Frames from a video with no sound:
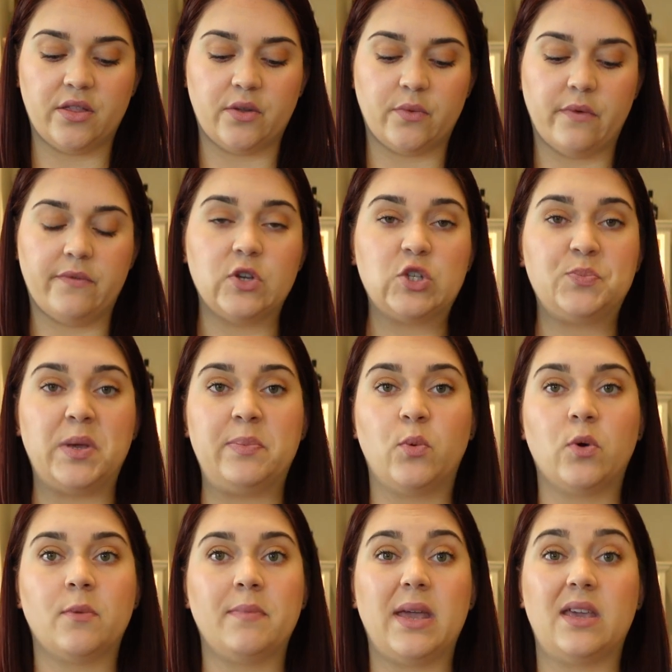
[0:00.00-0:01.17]
in the reviews people
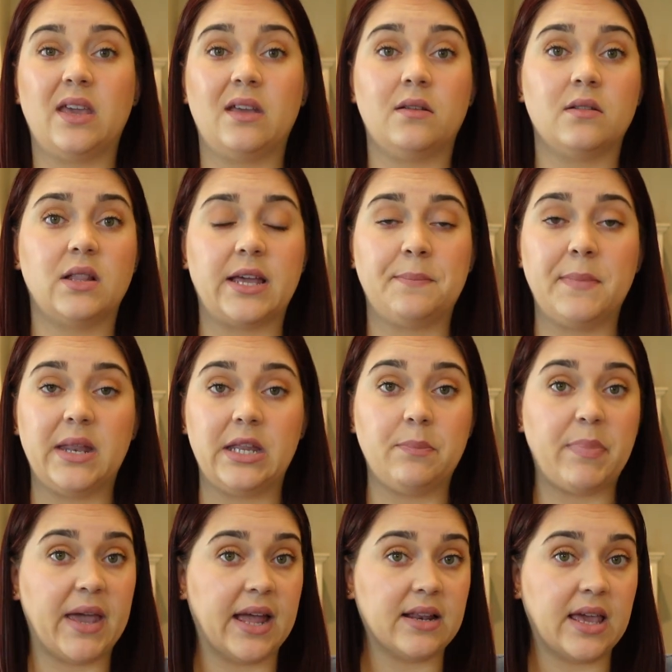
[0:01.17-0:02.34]
were making like mini
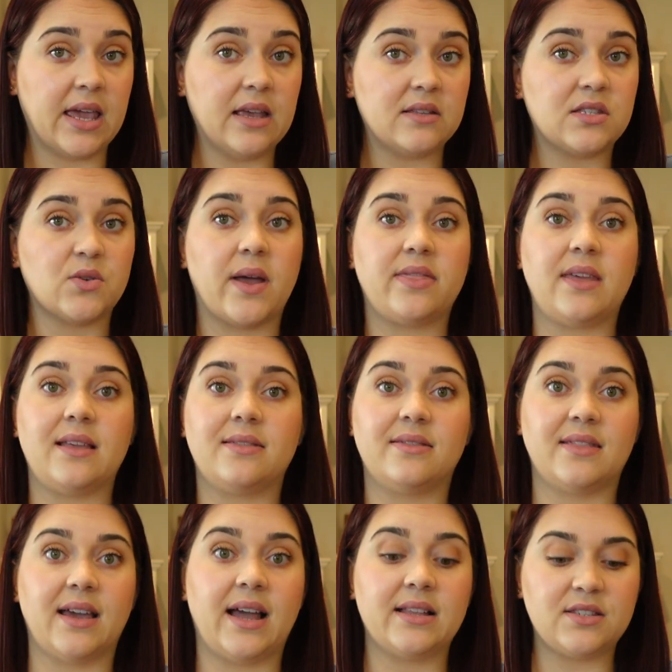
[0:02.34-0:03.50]
pancakes, so I think
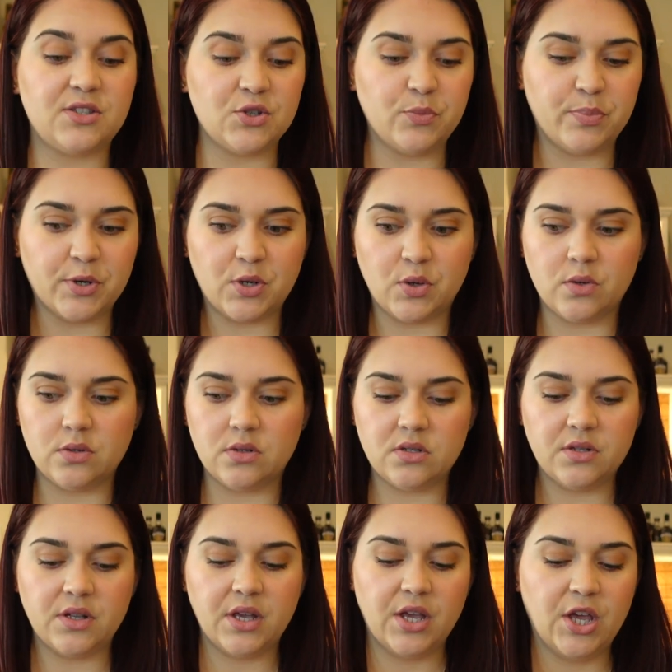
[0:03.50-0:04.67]
that's super
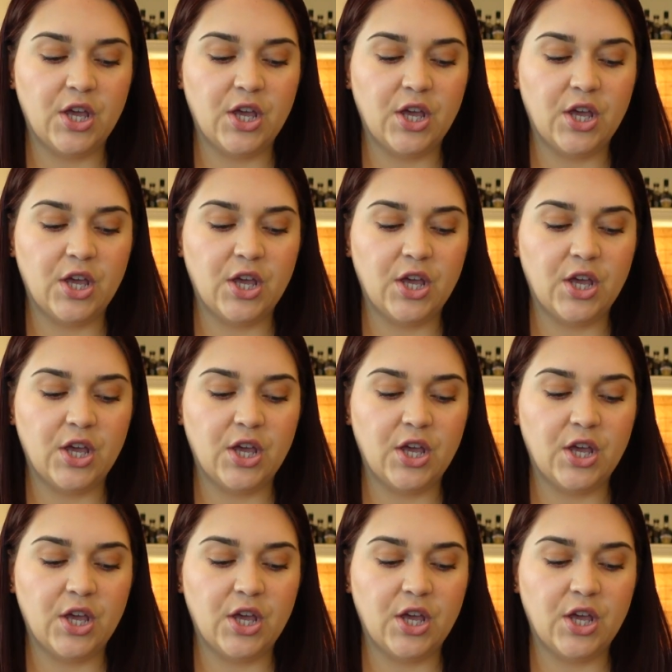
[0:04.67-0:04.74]
cool.